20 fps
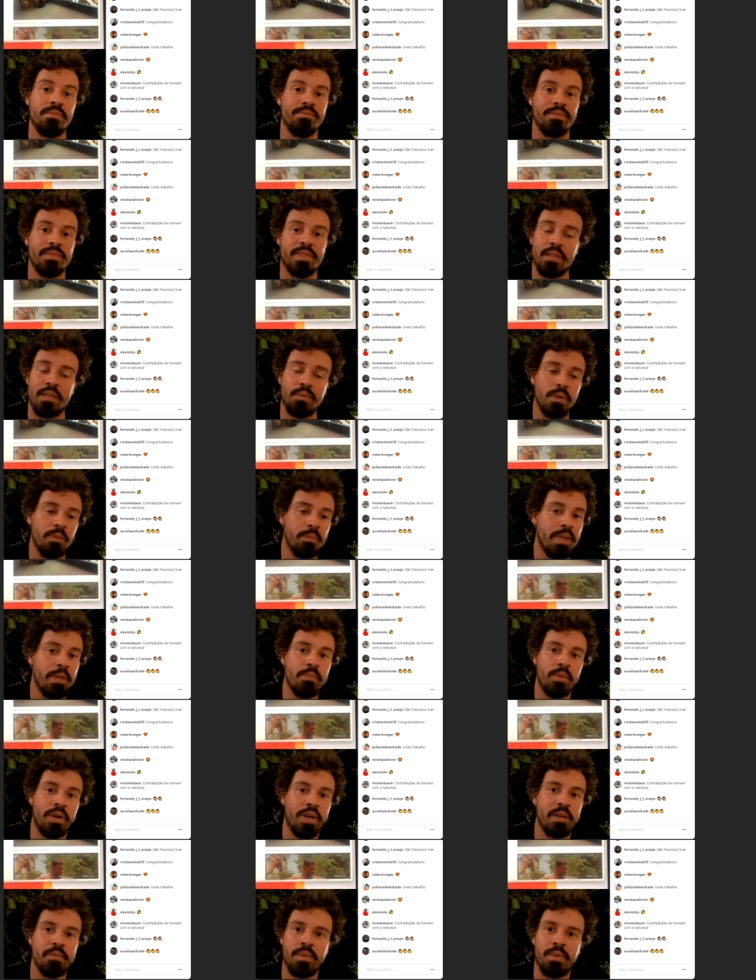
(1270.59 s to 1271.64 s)
That will be more
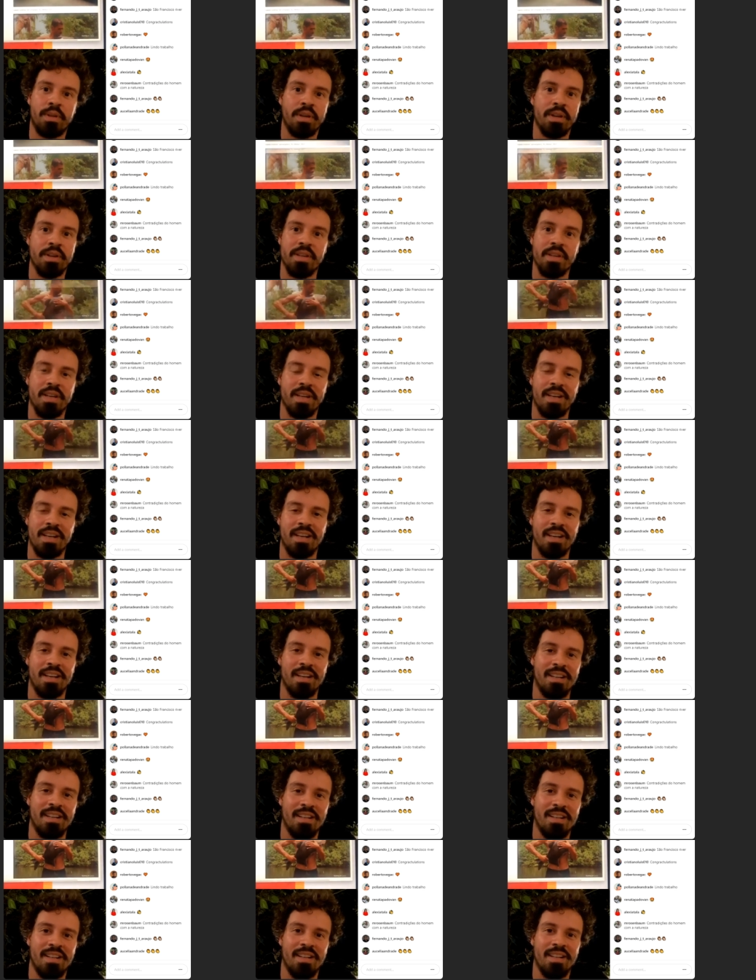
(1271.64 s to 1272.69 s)
and more
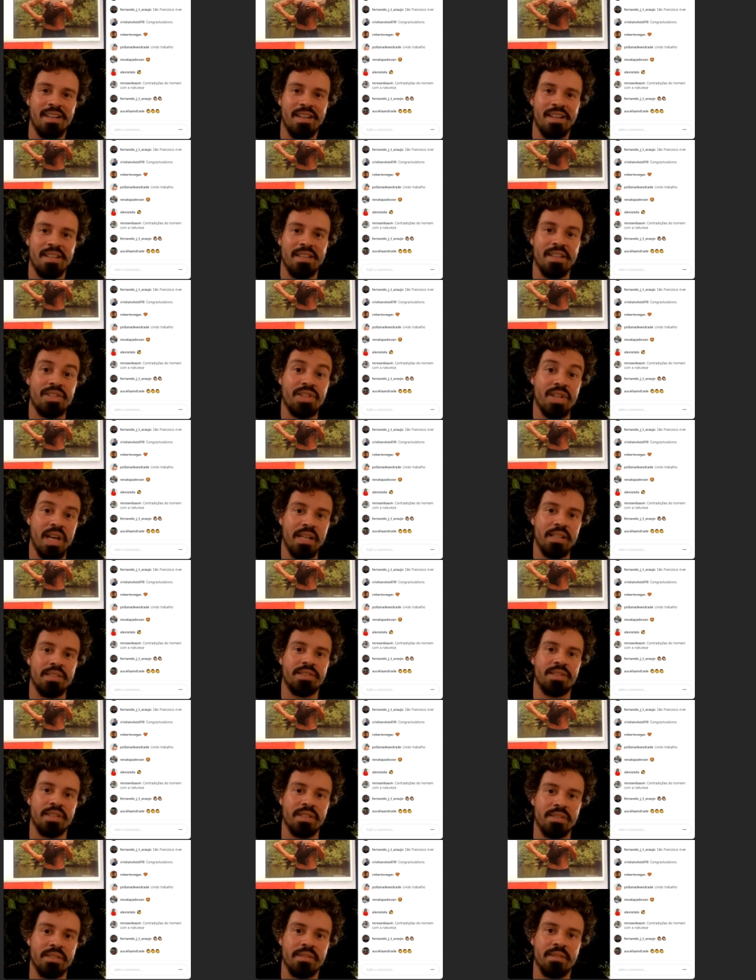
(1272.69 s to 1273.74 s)
the
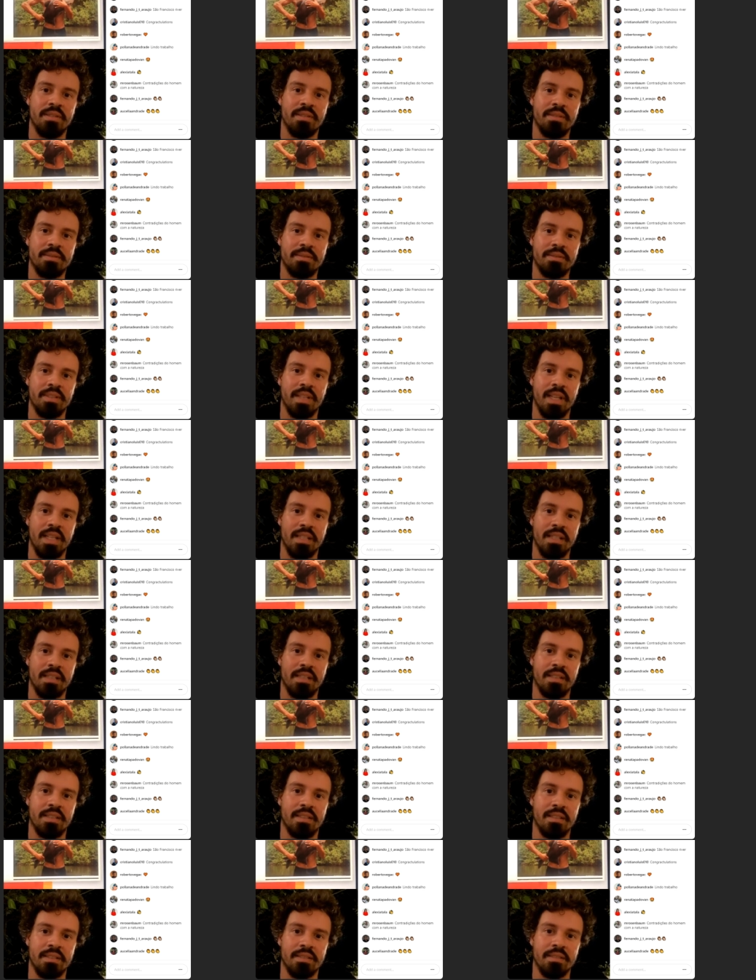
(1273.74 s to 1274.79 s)
challenges, no? Like
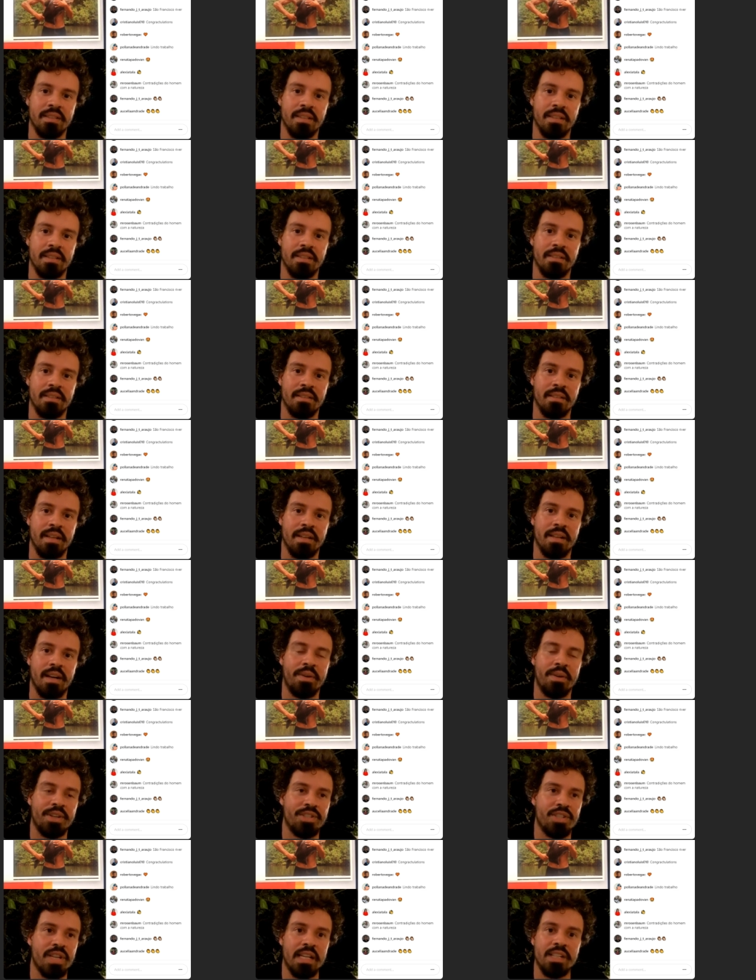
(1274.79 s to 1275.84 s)
our
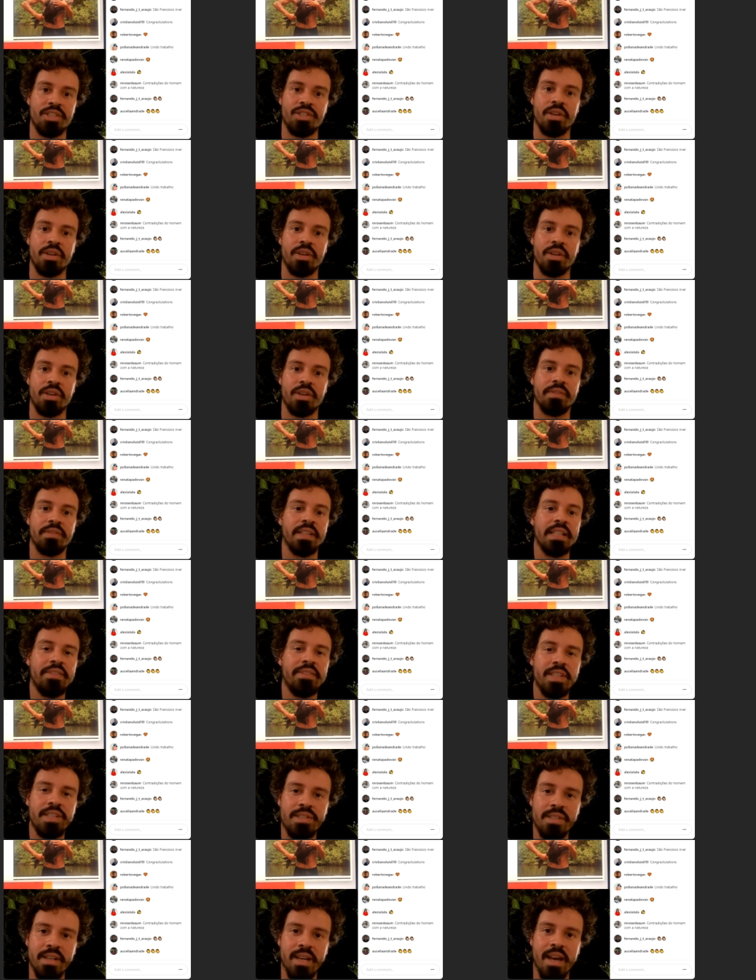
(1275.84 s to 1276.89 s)
challenge of living
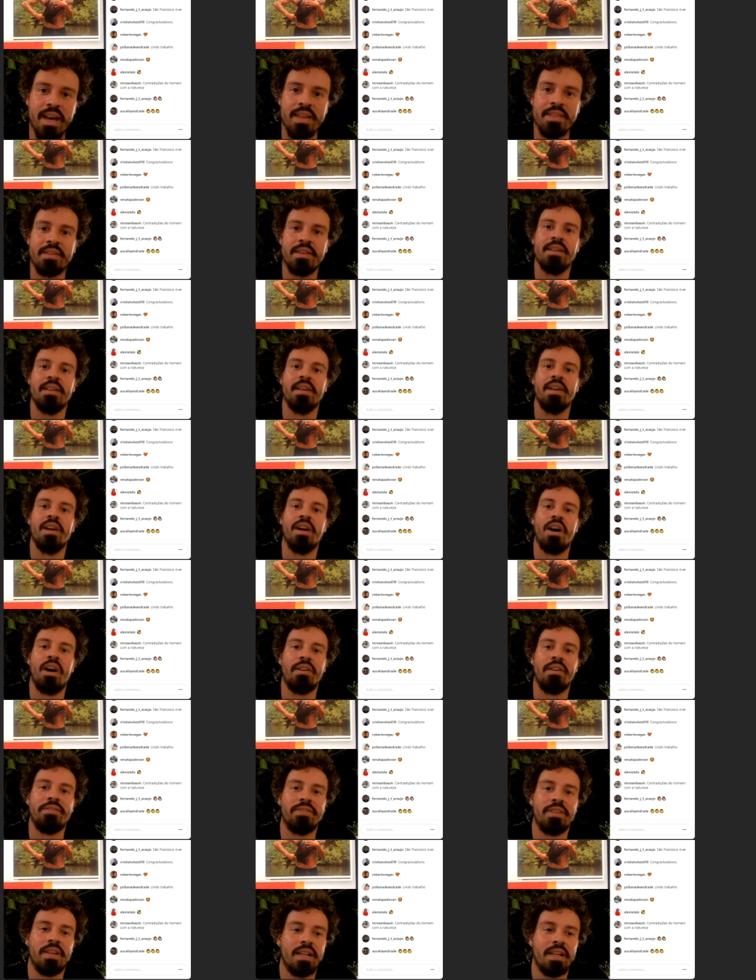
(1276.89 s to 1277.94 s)
together,
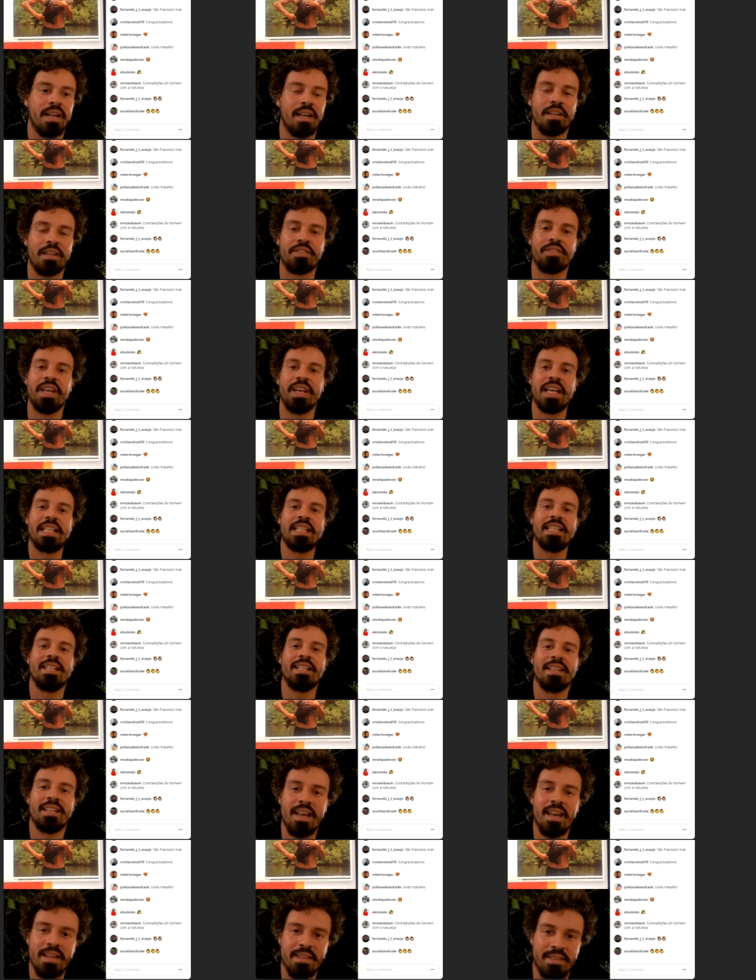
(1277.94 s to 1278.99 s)
of creating an
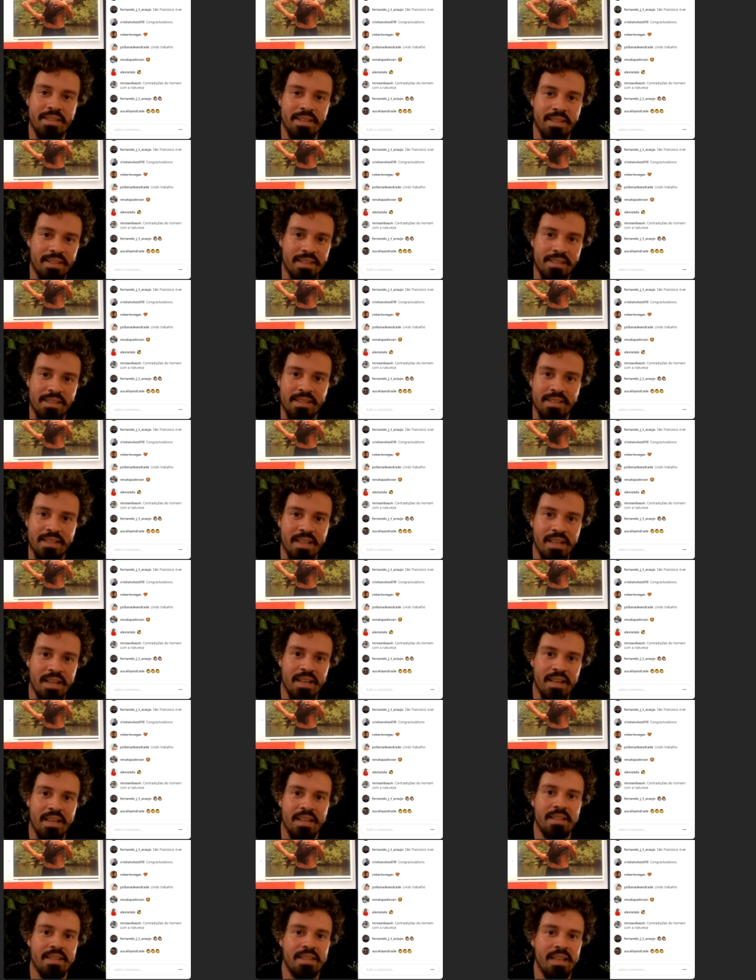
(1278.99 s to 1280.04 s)
ethics
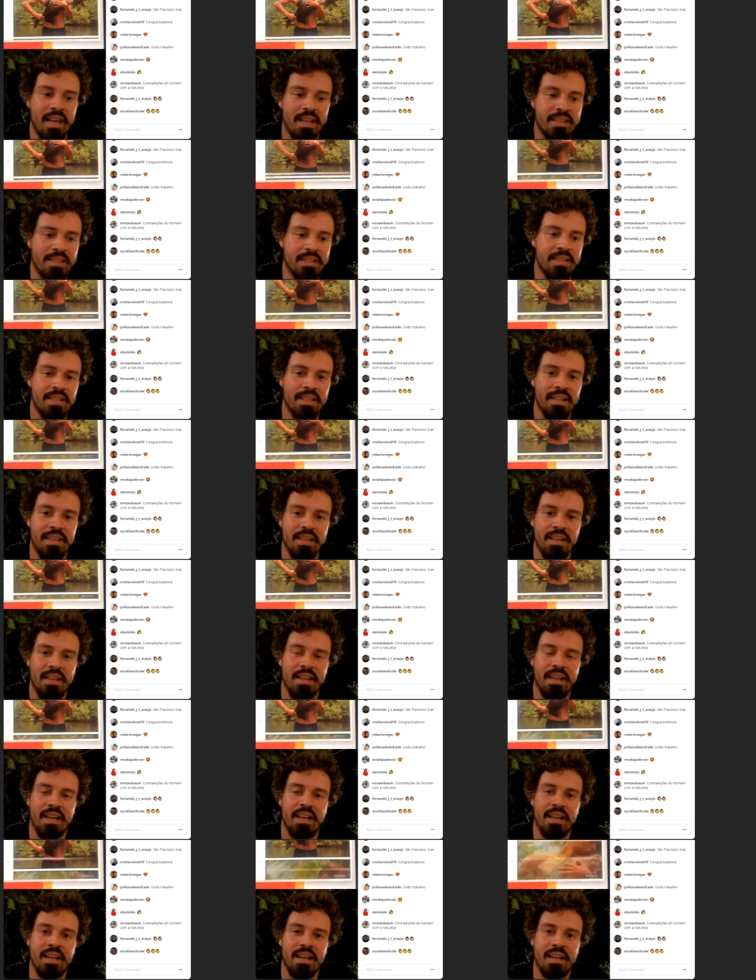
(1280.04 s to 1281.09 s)
that
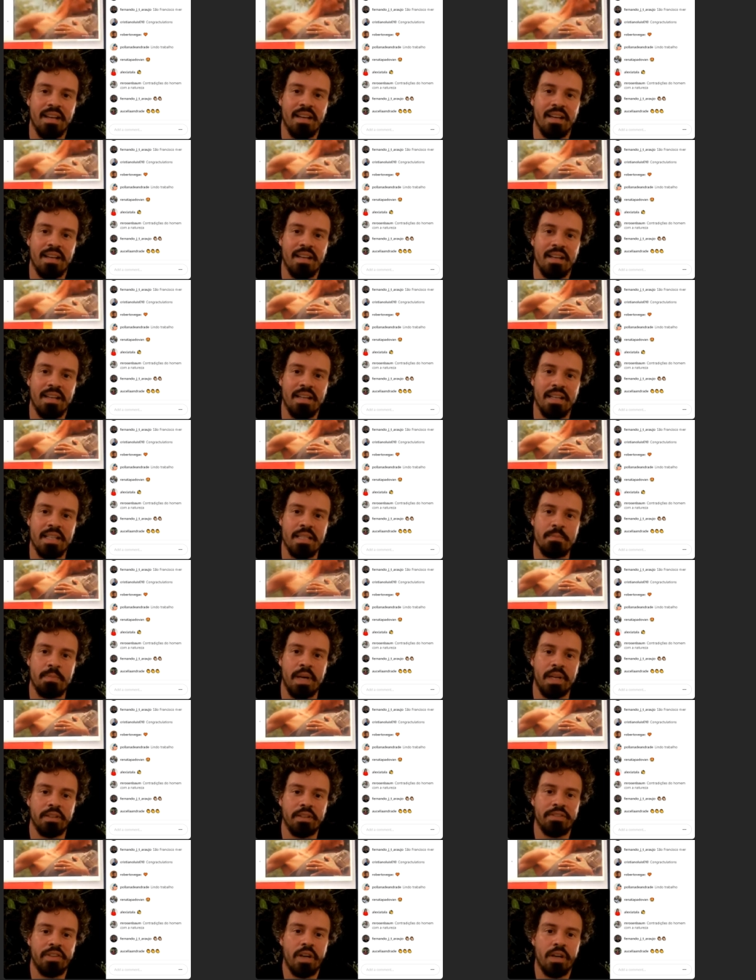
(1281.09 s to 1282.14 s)
is part
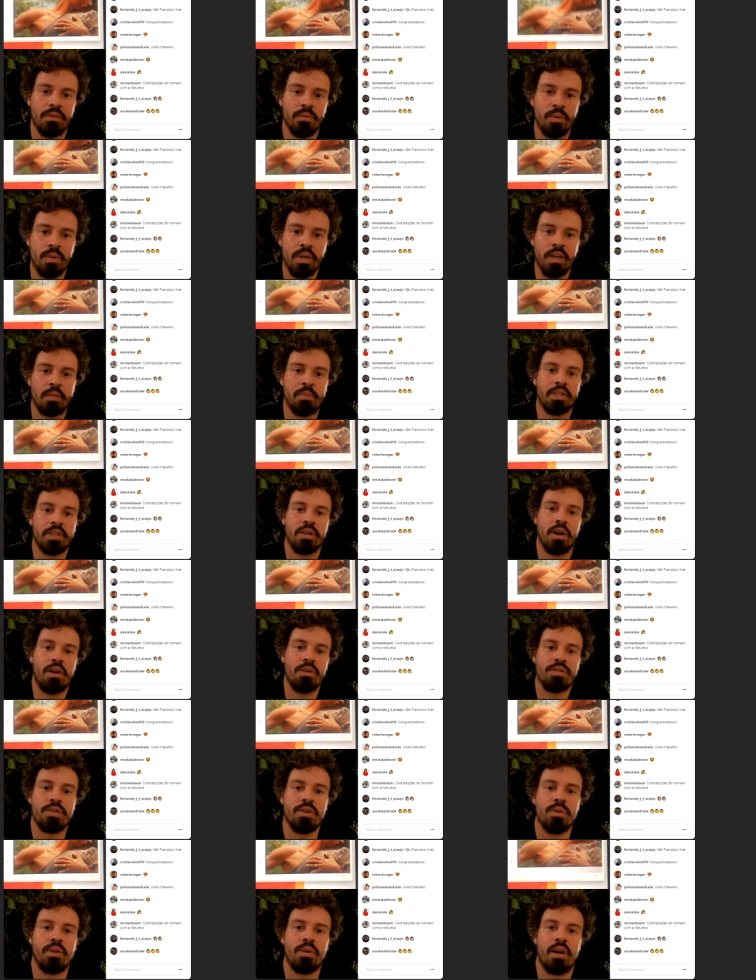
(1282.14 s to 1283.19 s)
of our work, but
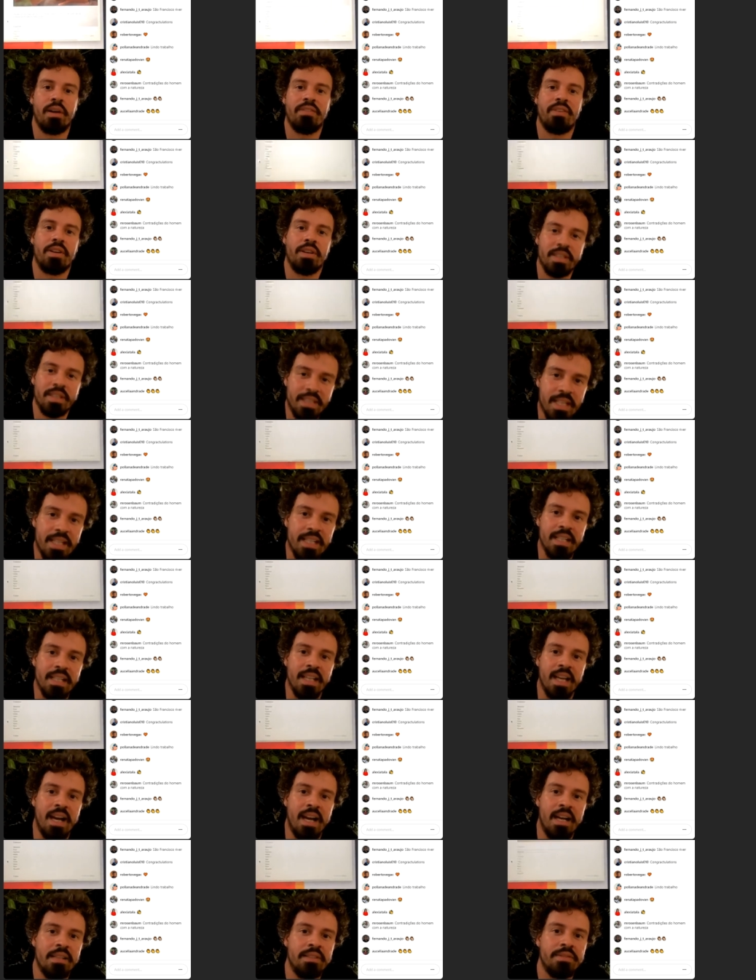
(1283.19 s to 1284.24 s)
also of our daily
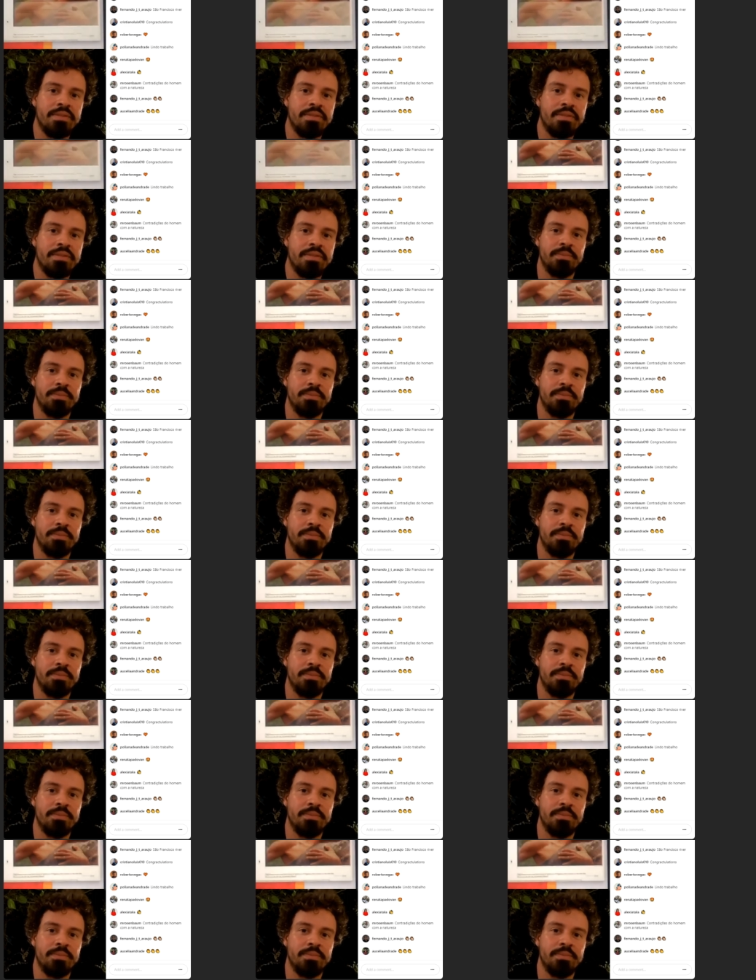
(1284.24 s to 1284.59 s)
life.